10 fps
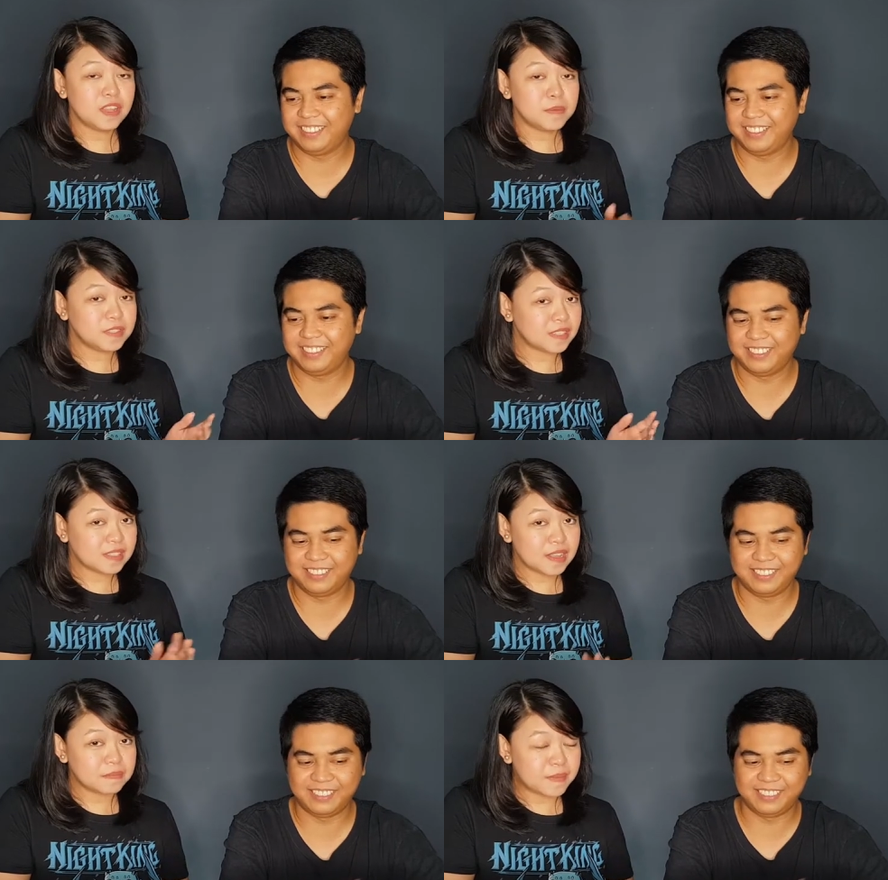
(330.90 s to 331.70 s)
Speaker 1: doubles
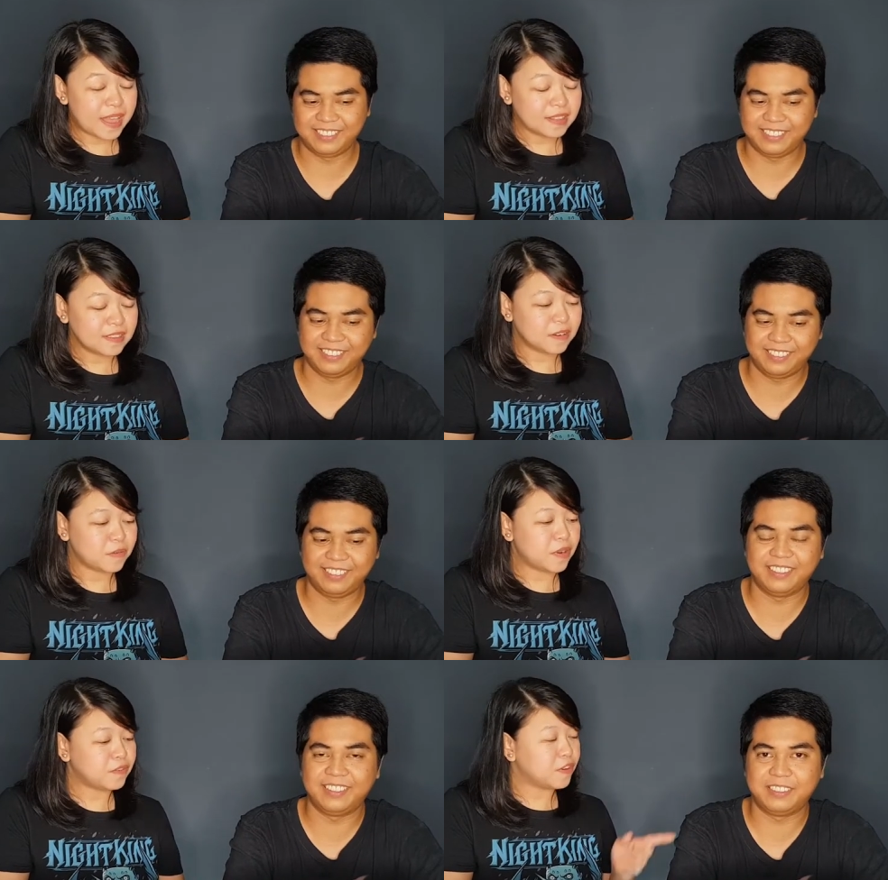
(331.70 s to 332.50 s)
is not bad. You
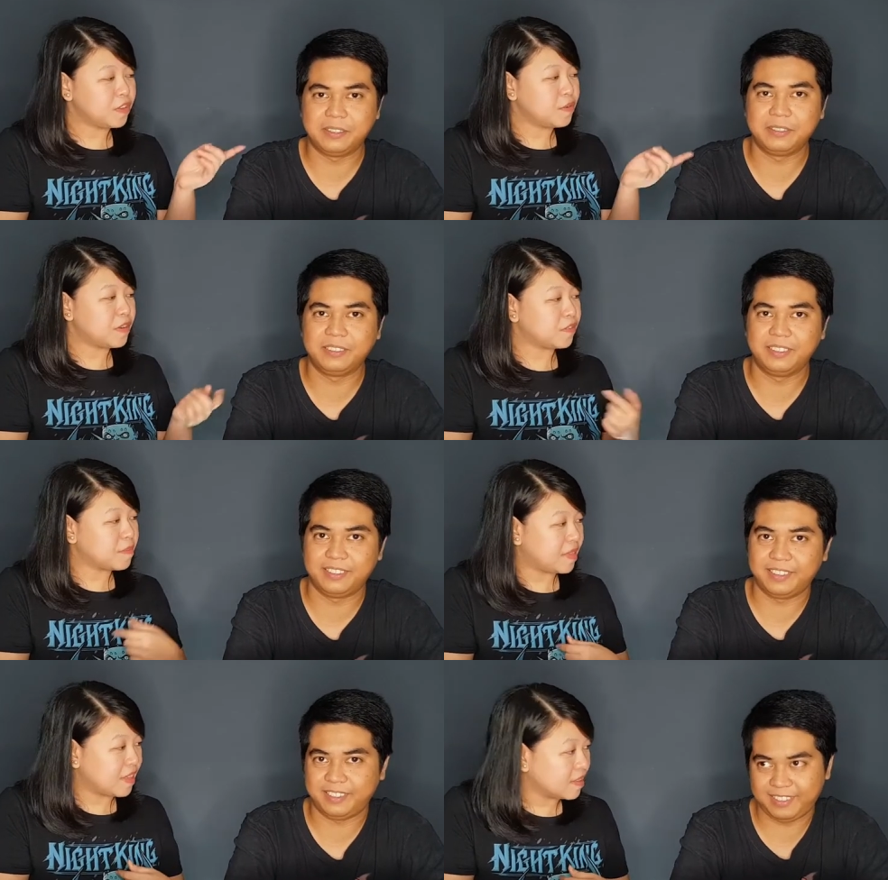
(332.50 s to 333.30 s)
know, one for you, one
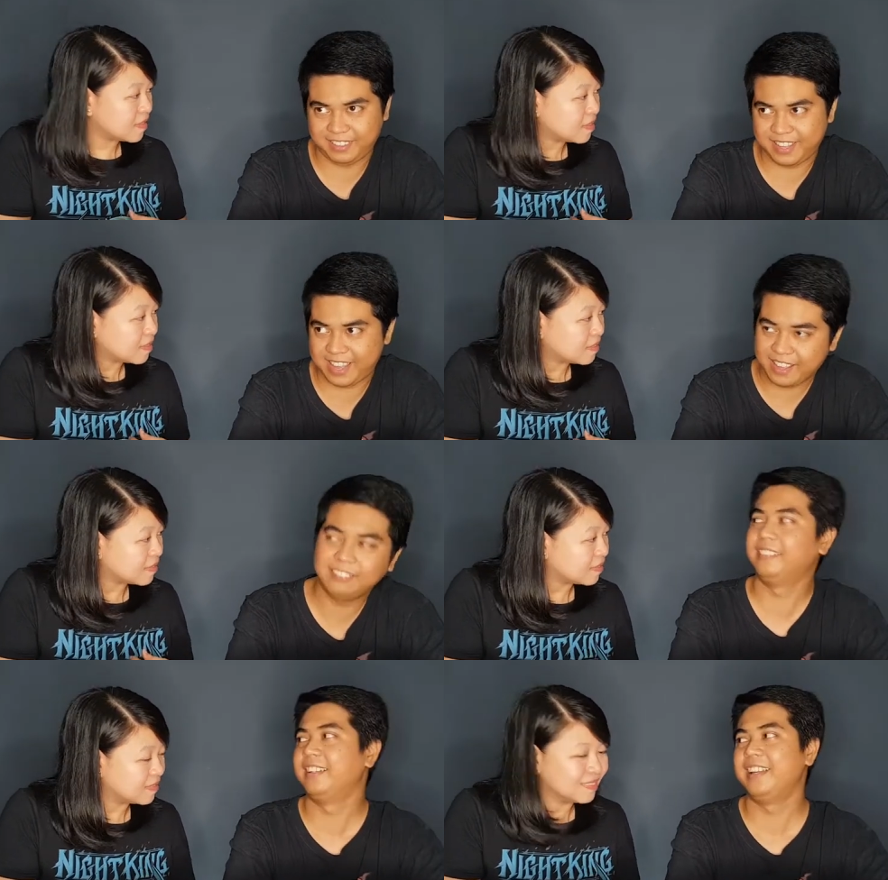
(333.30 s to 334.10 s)
for me.
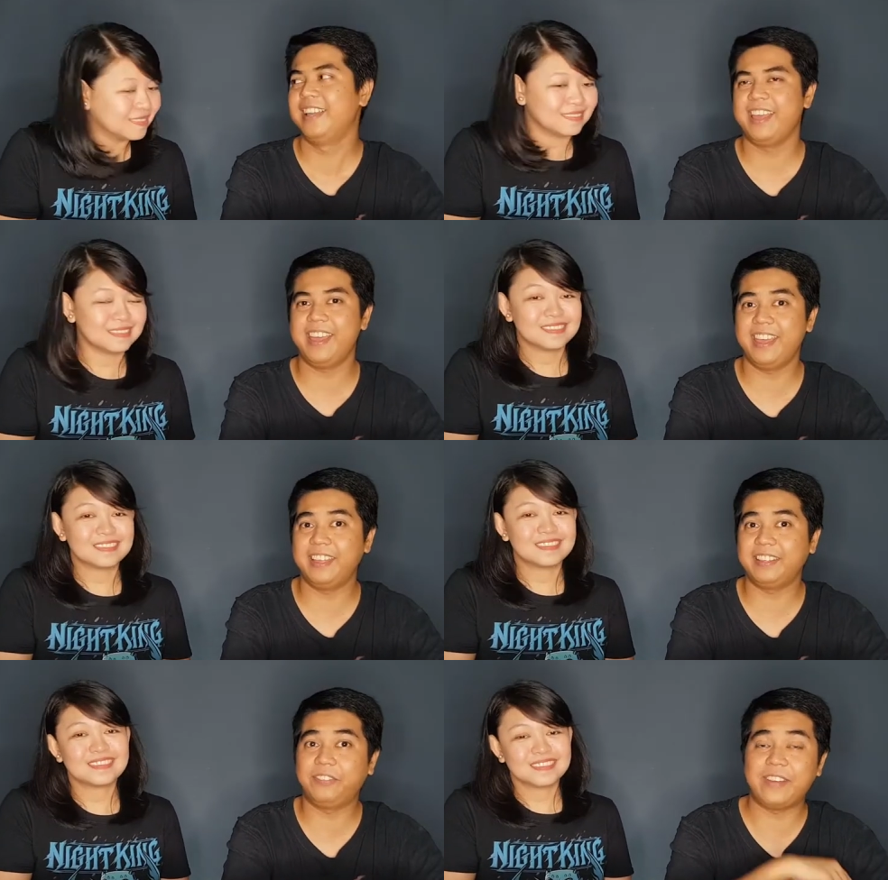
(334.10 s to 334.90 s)
Speaker 2: Yeah.
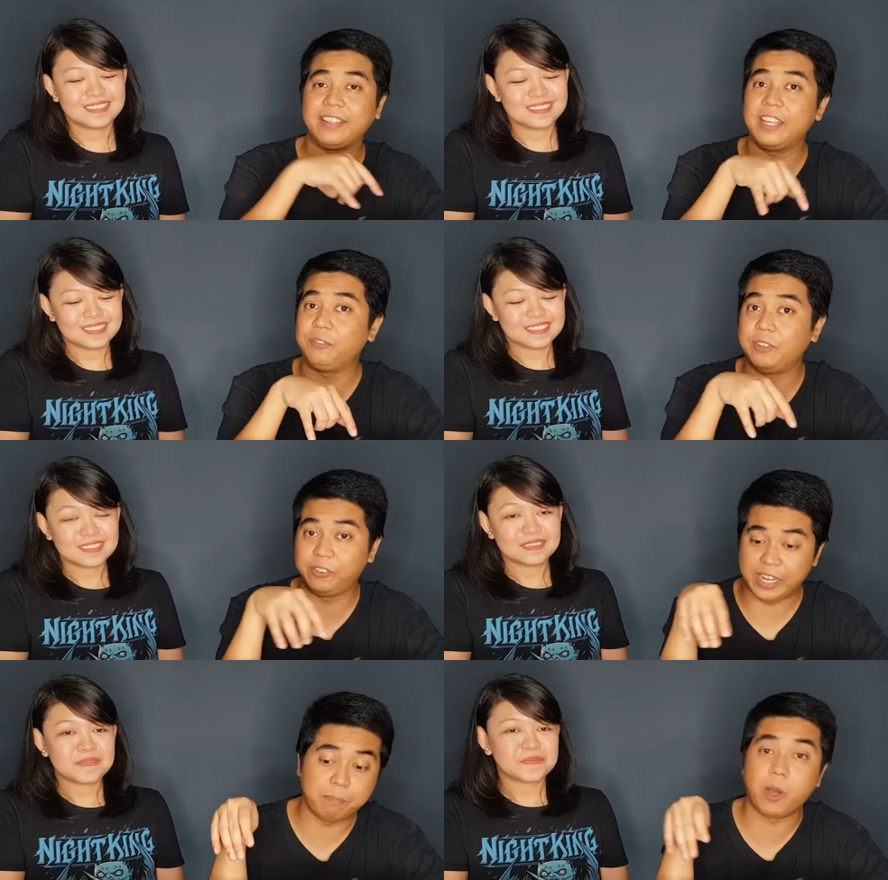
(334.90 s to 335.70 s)
And the fact that we
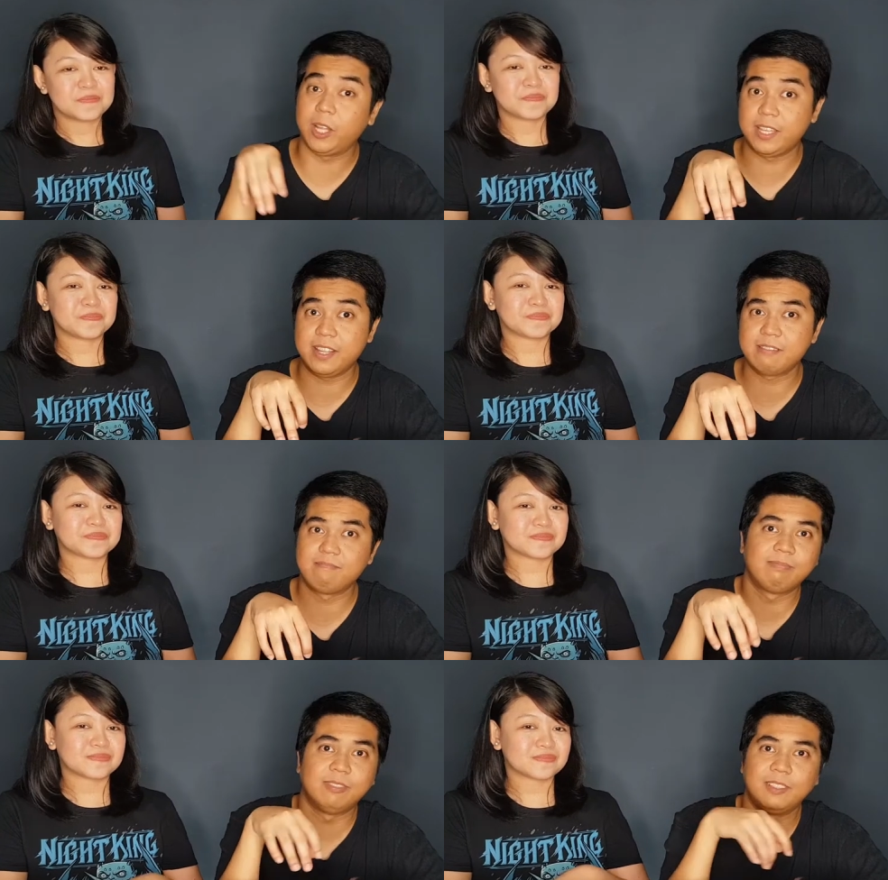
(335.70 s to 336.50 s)
already bought it,
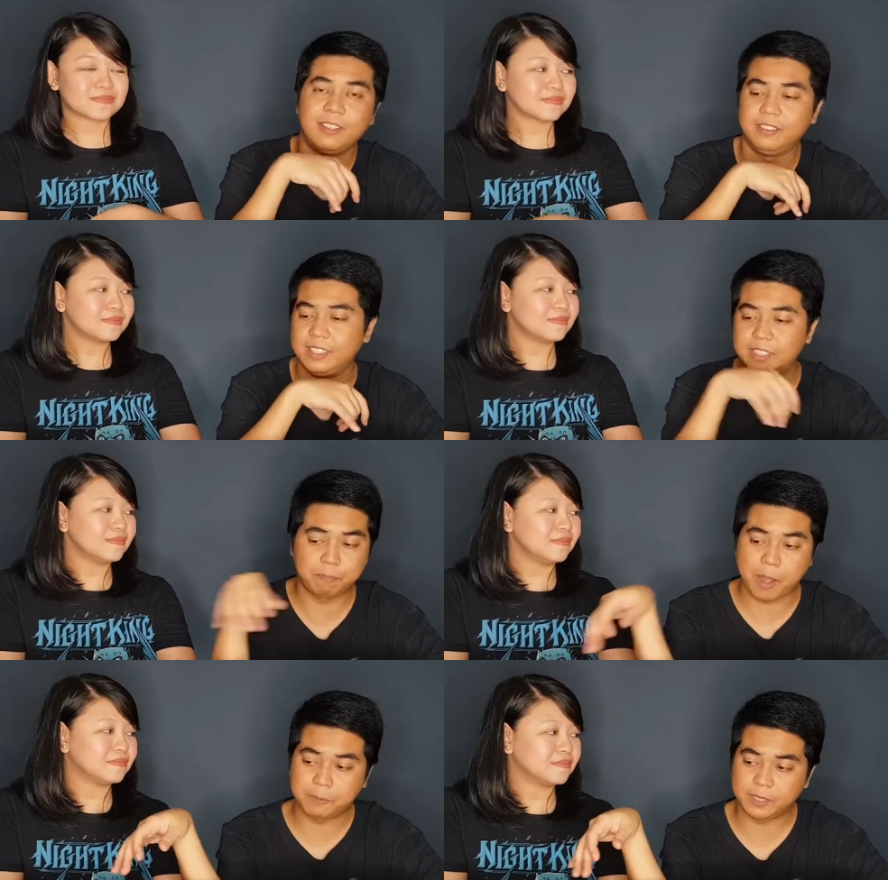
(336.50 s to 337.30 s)
this
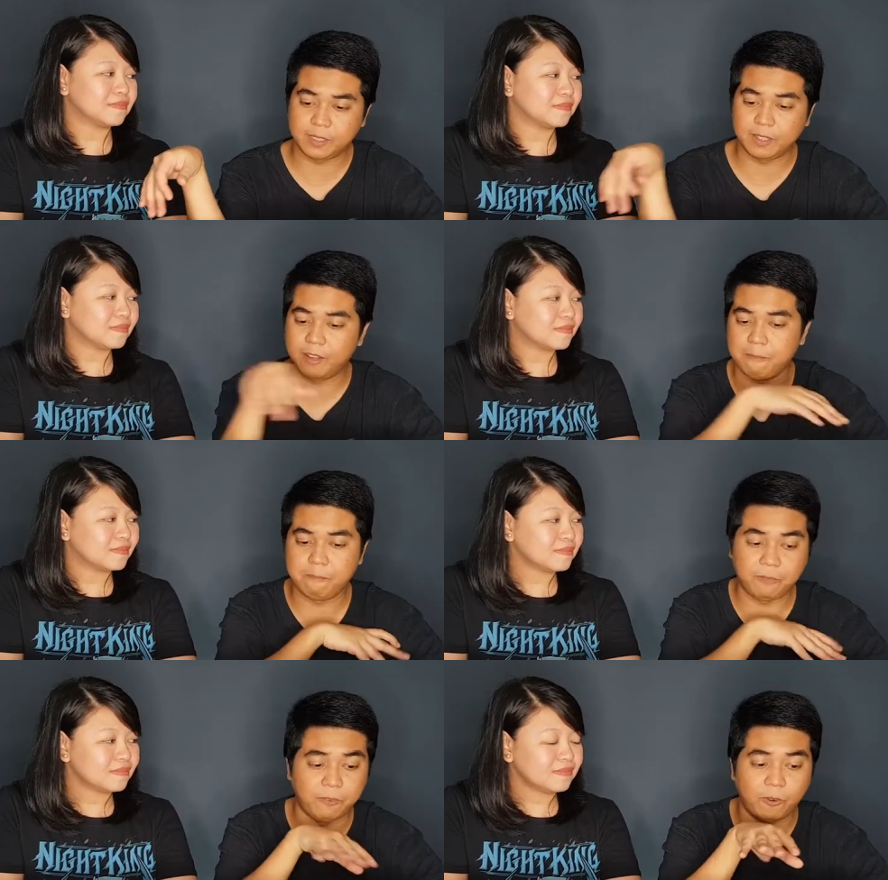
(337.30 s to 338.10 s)
pops
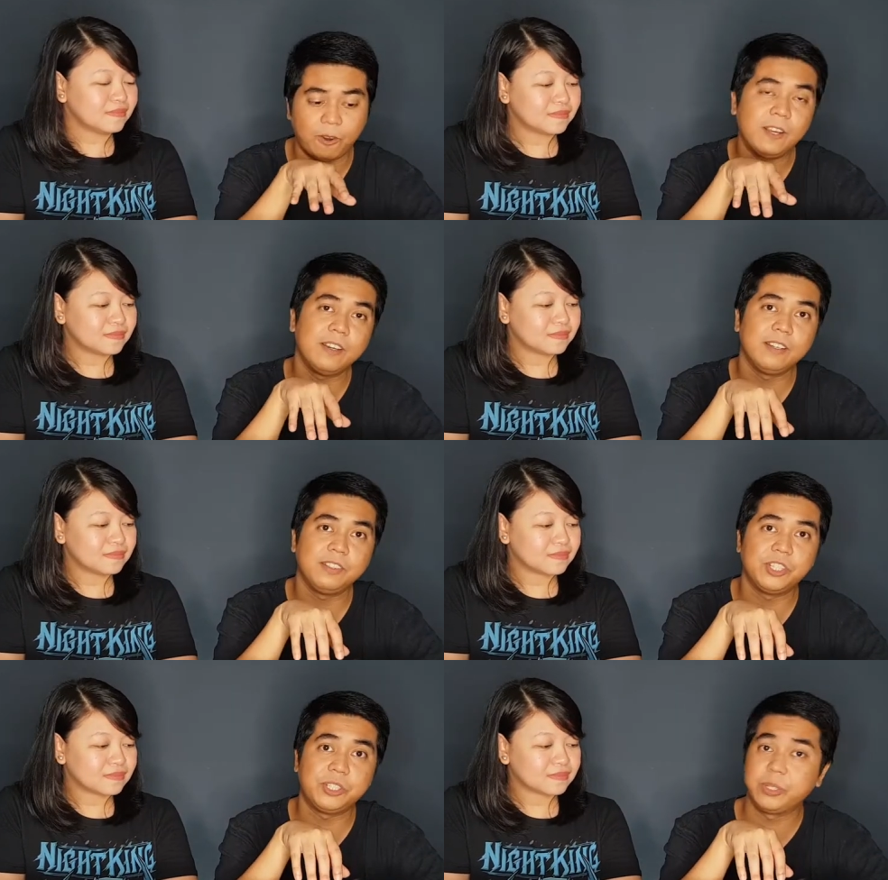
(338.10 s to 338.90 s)
before,
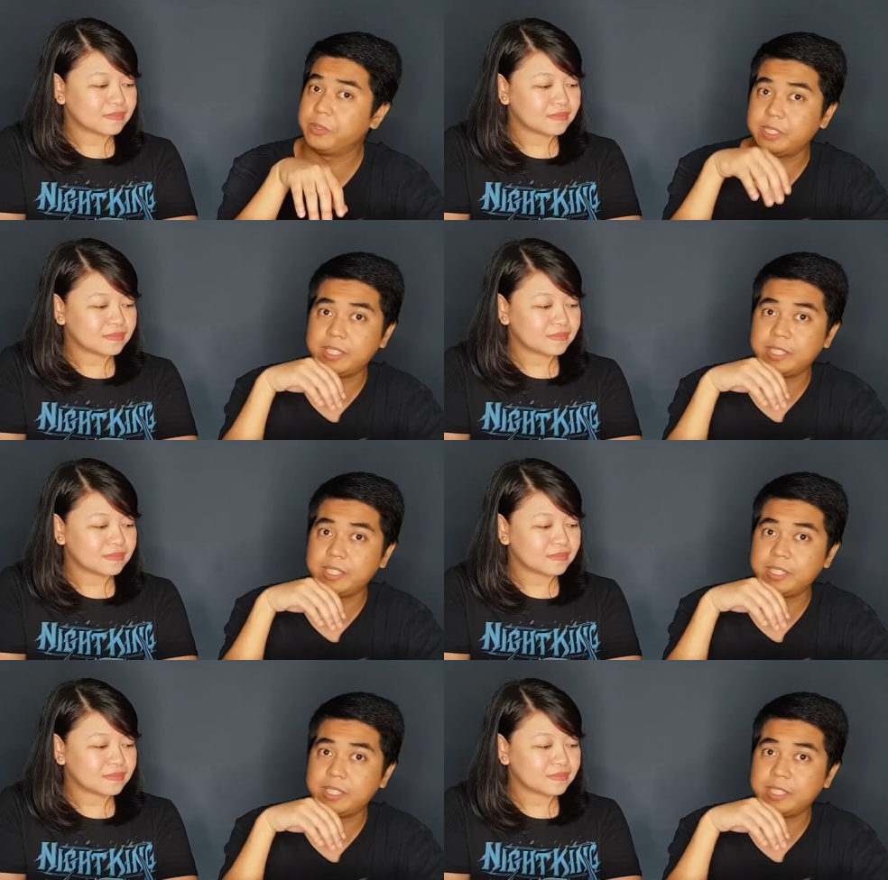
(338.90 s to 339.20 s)
just shows